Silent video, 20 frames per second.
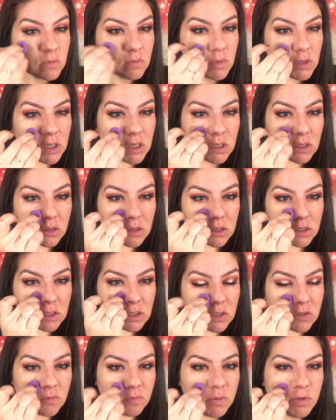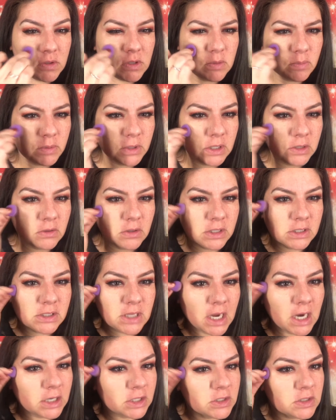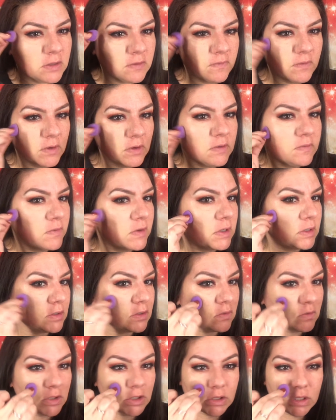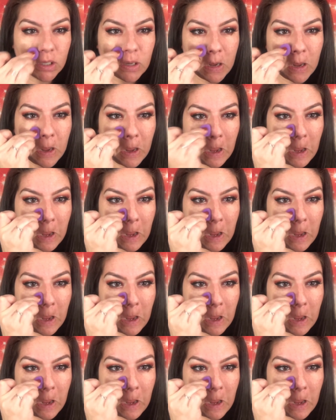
But this Beauty Blender is actually very, very squishy.